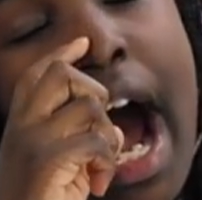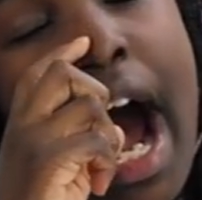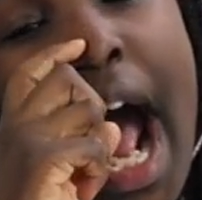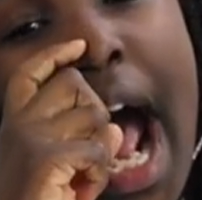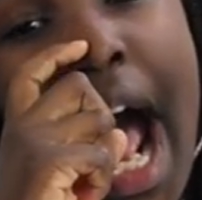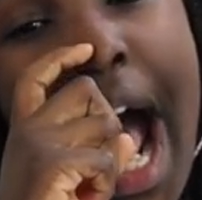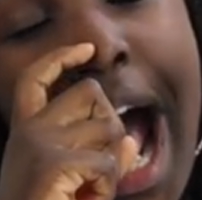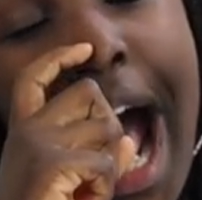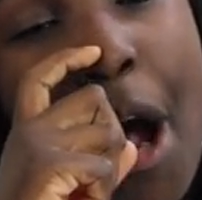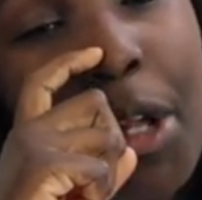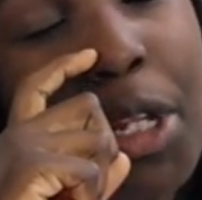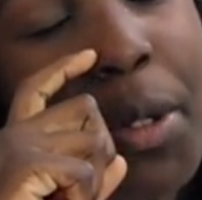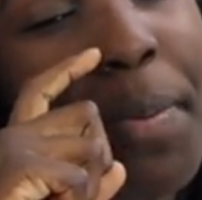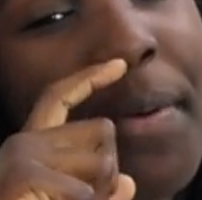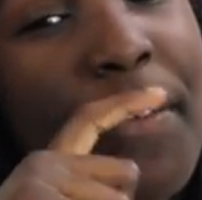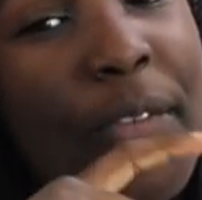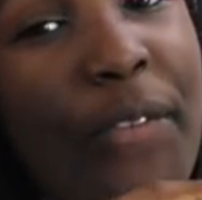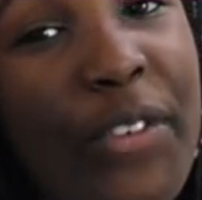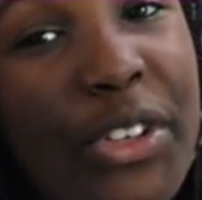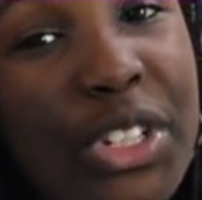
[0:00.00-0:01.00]
how to
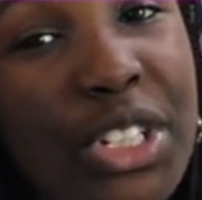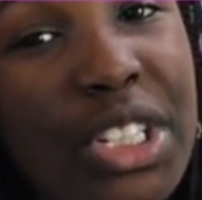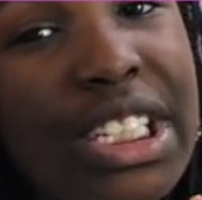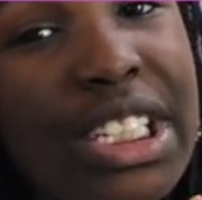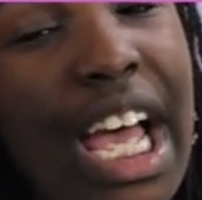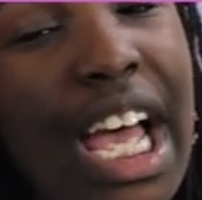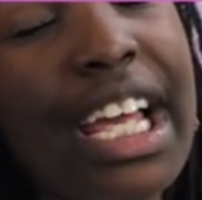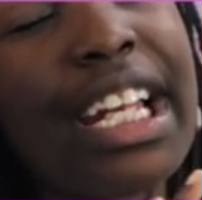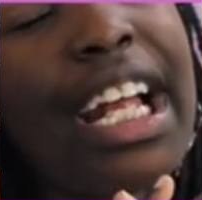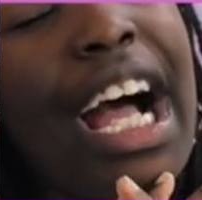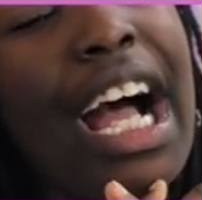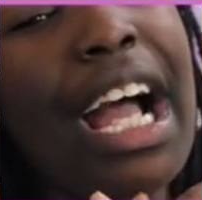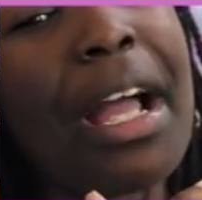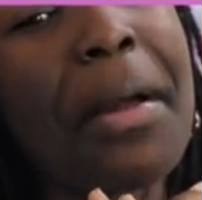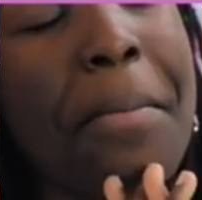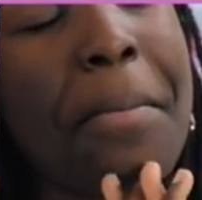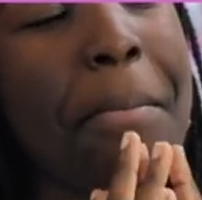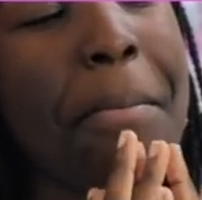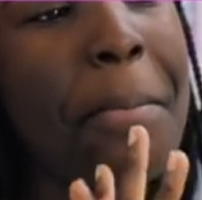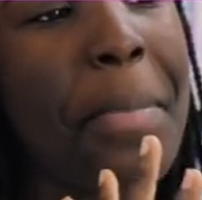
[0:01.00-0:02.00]
put fish inside
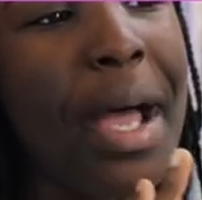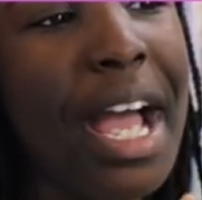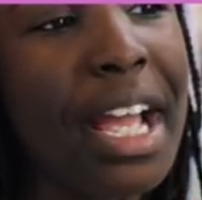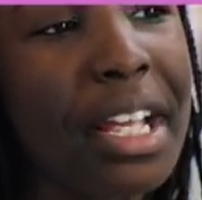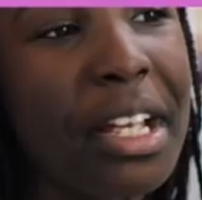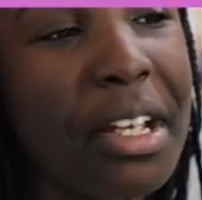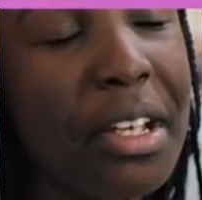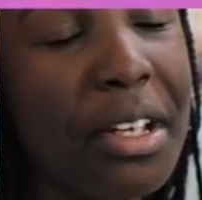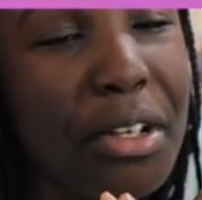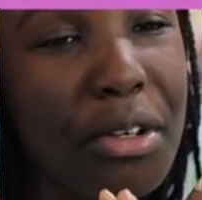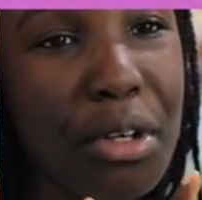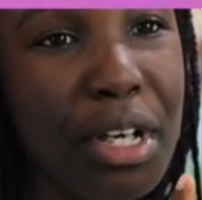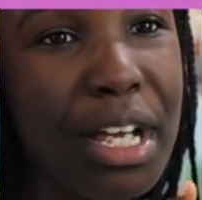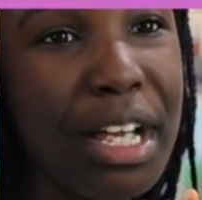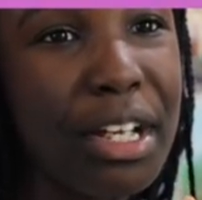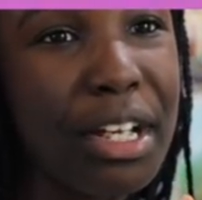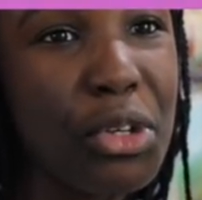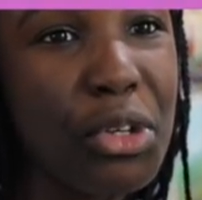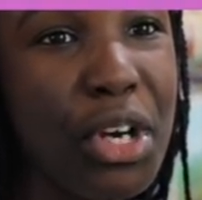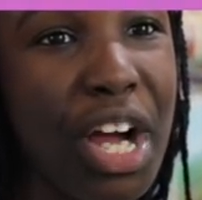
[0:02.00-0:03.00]
i'm begging you
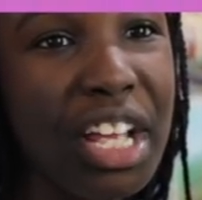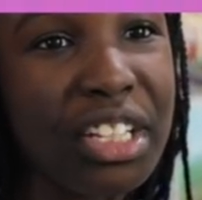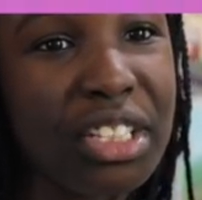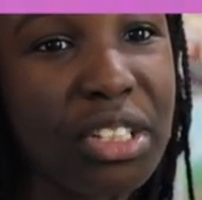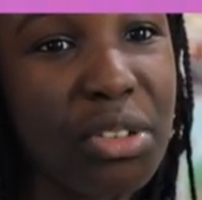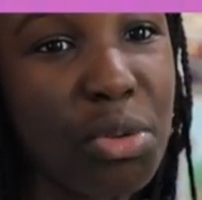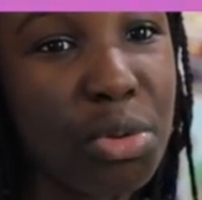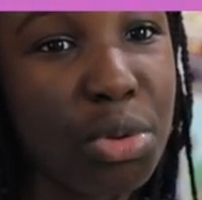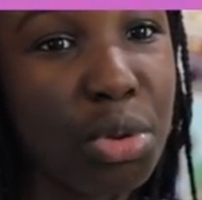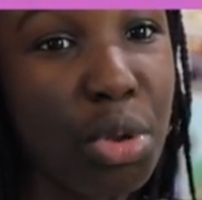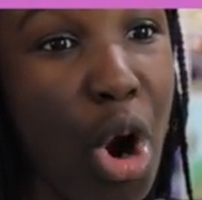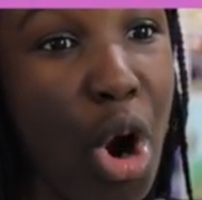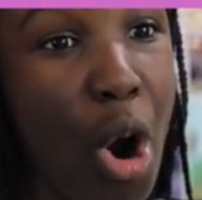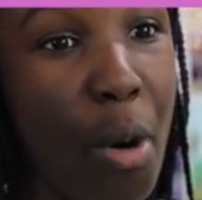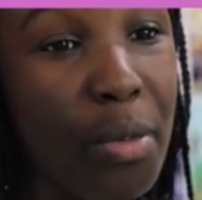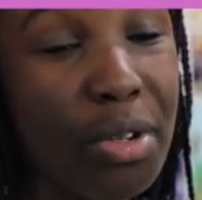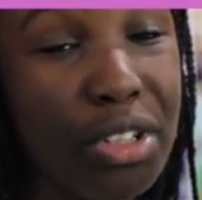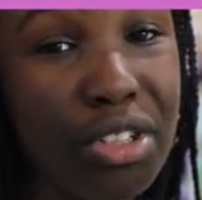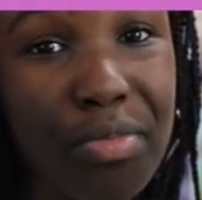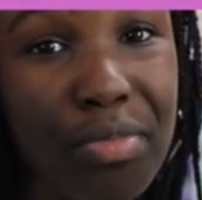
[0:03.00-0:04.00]
you guys can also
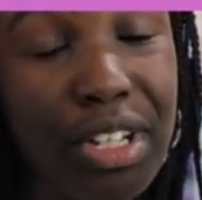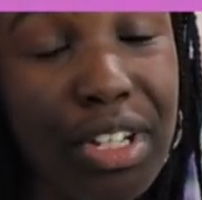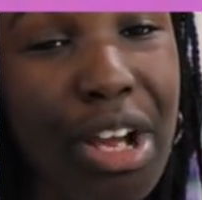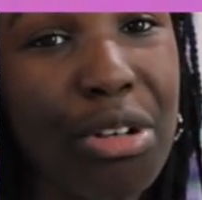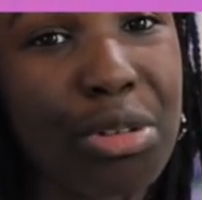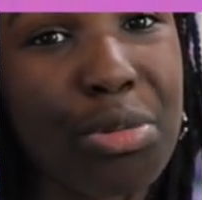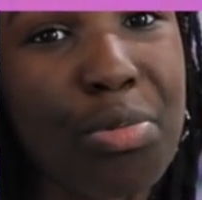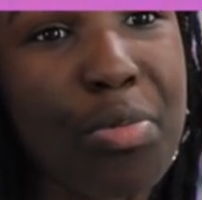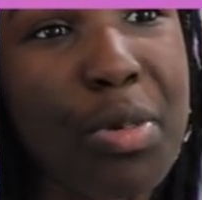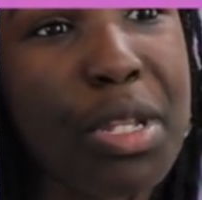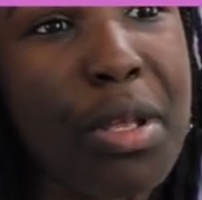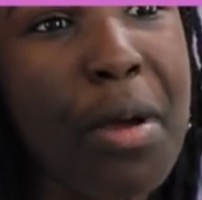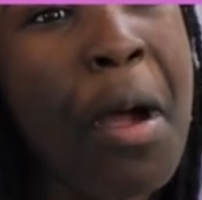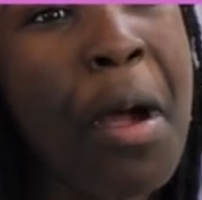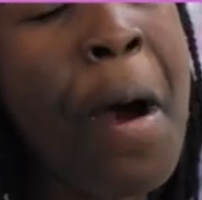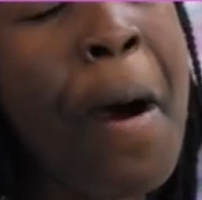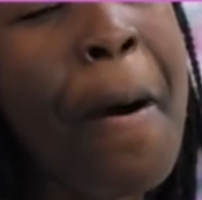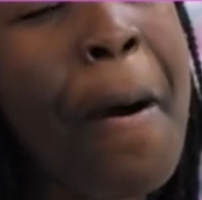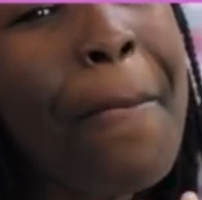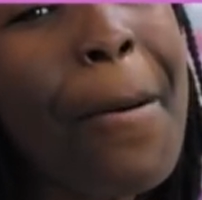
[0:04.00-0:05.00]
comment something else with it
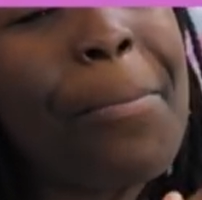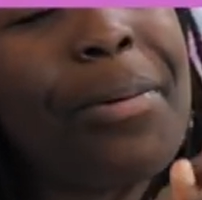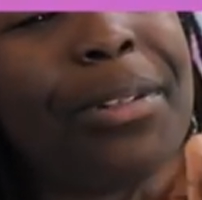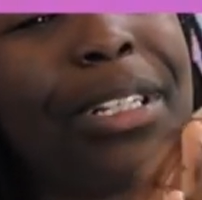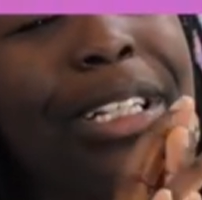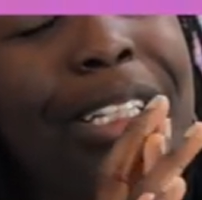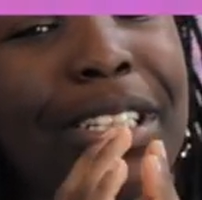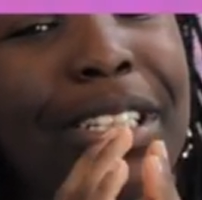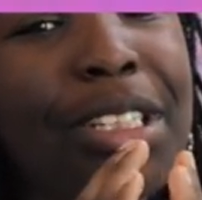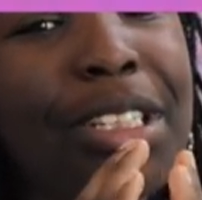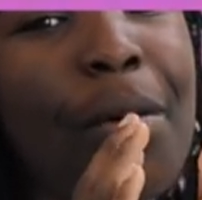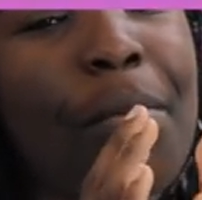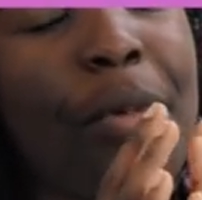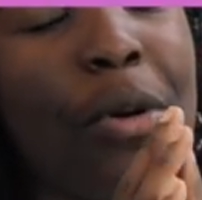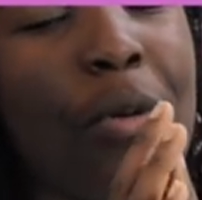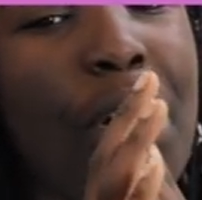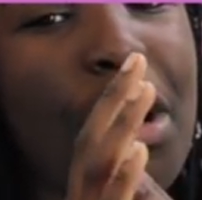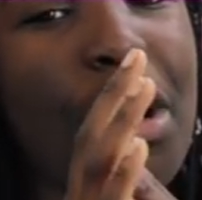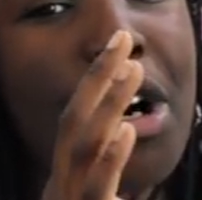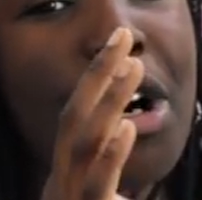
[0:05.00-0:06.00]
but please the number
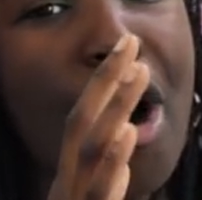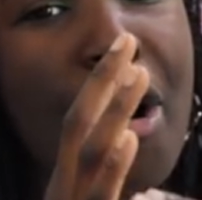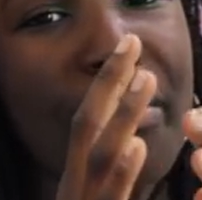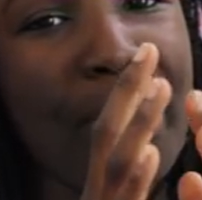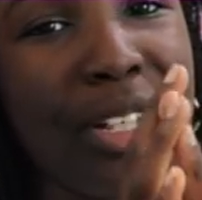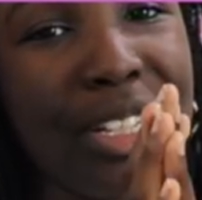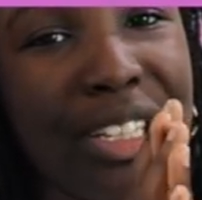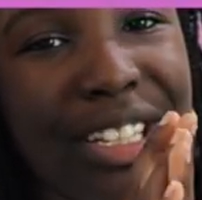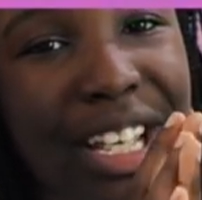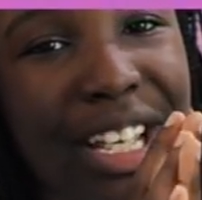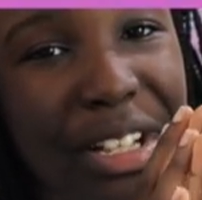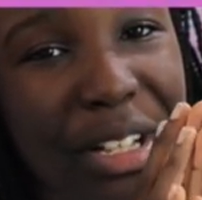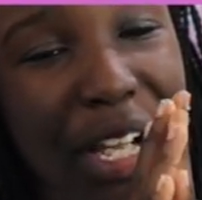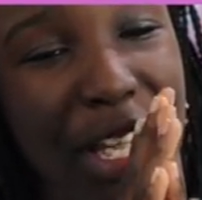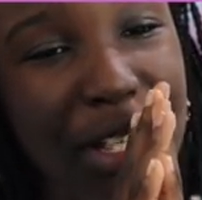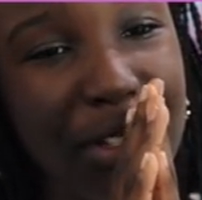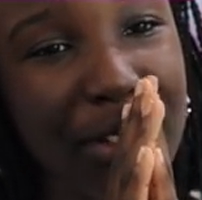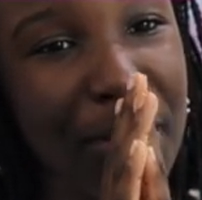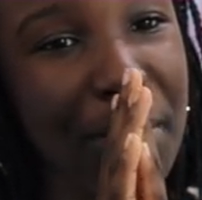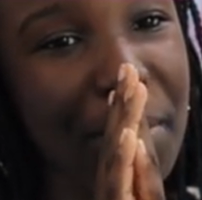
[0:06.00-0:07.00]
one comment that you
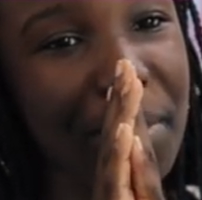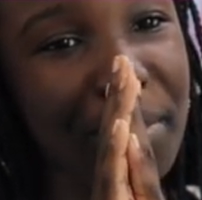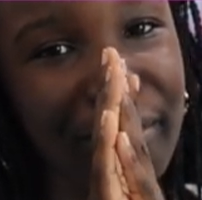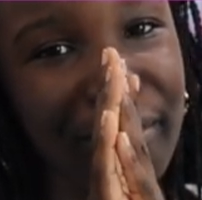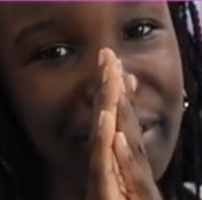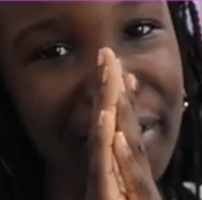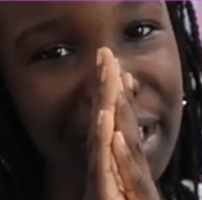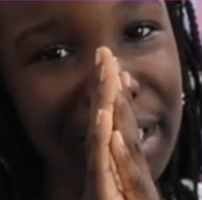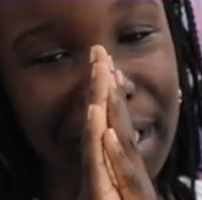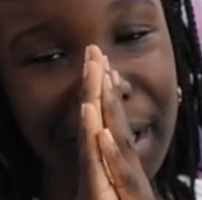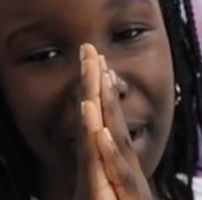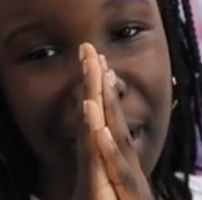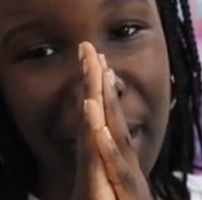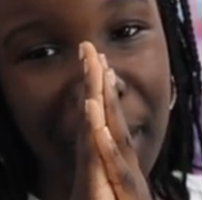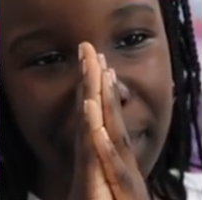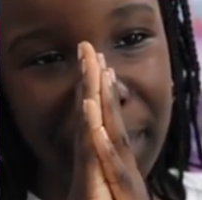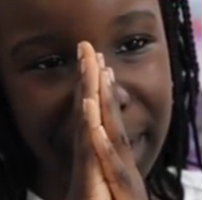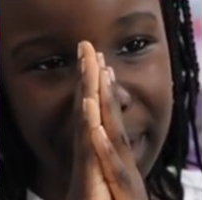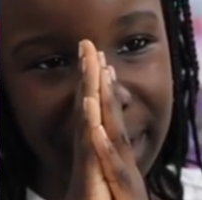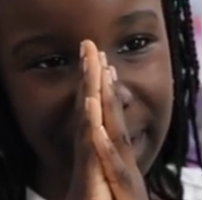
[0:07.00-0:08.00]
guys should really
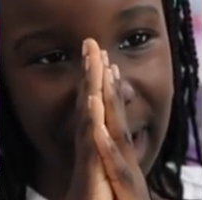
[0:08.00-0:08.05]
comment is